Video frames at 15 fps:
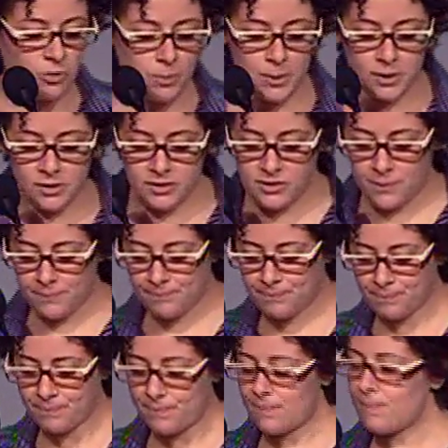bills?
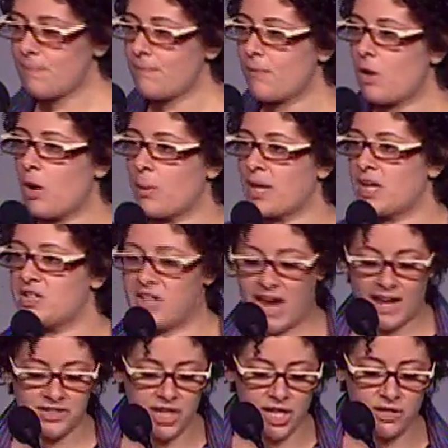Are we going to
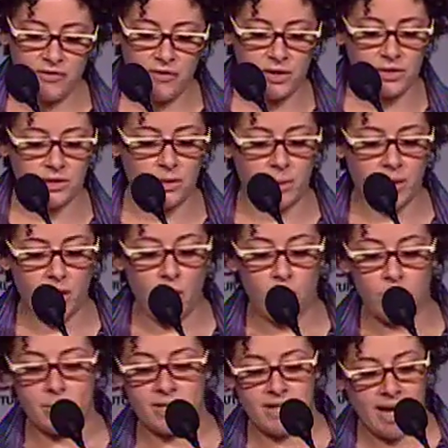tax hedge funds the way they ought
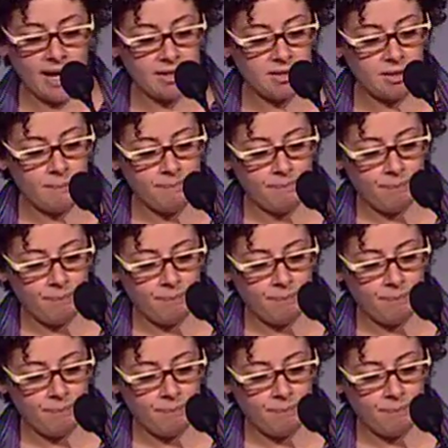to be taxed?